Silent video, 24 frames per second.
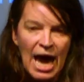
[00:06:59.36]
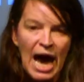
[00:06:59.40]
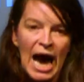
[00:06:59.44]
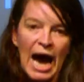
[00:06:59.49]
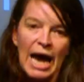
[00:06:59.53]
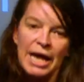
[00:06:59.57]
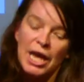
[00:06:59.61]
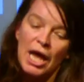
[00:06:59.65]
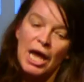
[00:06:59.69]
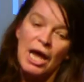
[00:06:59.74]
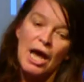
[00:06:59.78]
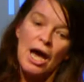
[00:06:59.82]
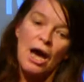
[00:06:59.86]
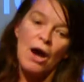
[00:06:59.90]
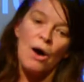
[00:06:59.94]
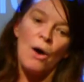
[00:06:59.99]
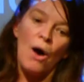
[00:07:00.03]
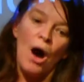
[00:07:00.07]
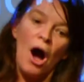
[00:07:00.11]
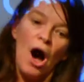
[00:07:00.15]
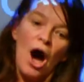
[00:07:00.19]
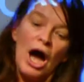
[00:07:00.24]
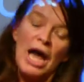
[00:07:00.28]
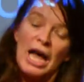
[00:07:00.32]
And
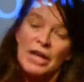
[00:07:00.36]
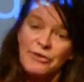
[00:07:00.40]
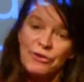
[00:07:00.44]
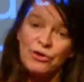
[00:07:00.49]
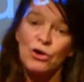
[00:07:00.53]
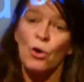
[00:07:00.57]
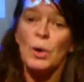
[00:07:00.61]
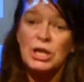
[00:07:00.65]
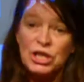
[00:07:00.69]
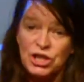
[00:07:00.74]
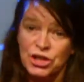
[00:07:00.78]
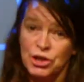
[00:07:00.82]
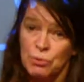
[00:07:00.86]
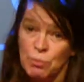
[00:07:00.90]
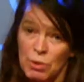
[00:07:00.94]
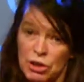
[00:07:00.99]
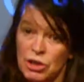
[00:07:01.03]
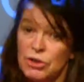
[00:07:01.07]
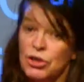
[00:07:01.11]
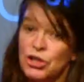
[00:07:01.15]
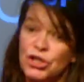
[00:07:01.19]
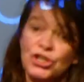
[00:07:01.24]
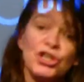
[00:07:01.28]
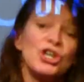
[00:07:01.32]
I had to question
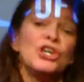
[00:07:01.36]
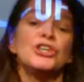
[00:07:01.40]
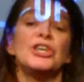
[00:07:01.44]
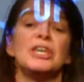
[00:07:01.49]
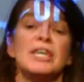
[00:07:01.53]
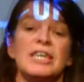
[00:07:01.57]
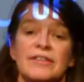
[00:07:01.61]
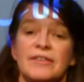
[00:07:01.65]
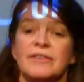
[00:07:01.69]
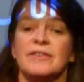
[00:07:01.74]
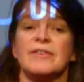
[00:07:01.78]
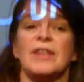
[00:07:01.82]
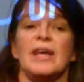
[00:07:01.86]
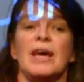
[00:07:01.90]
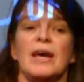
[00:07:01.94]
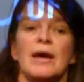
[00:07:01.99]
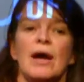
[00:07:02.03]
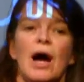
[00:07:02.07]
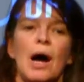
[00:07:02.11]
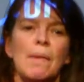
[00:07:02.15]
one of the journalists there.